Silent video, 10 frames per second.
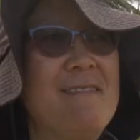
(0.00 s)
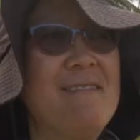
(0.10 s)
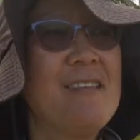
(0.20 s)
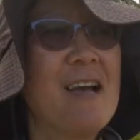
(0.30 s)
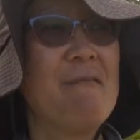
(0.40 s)

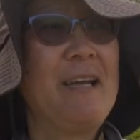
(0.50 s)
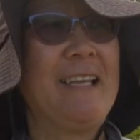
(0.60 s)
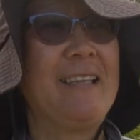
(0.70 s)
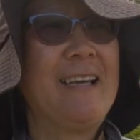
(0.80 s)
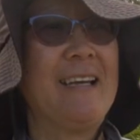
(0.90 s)

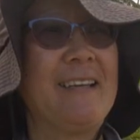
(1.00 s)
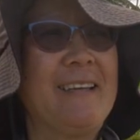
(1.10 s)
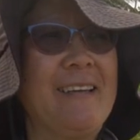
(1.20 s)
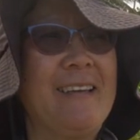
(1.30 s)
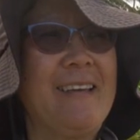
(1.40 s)
knowing that
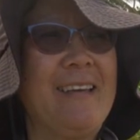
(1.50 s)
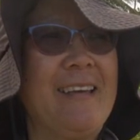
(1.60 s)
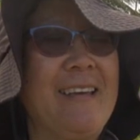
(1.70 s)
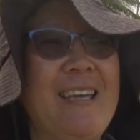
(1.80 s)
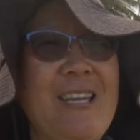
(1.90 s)

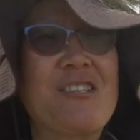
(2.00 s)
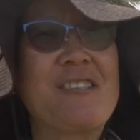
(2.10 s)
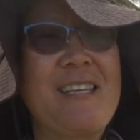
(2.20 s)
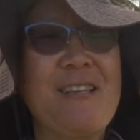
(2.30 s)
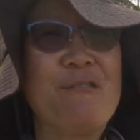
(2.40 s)
each
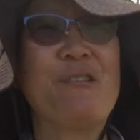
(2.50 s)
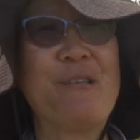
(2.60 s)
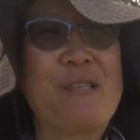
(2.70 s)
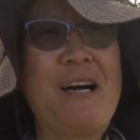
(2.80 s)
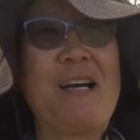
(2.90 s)
single
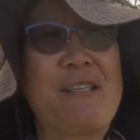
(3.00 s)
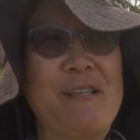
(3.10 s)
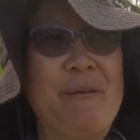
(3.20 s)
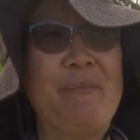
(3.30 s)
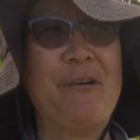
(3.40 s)
use
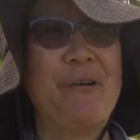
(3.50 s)
item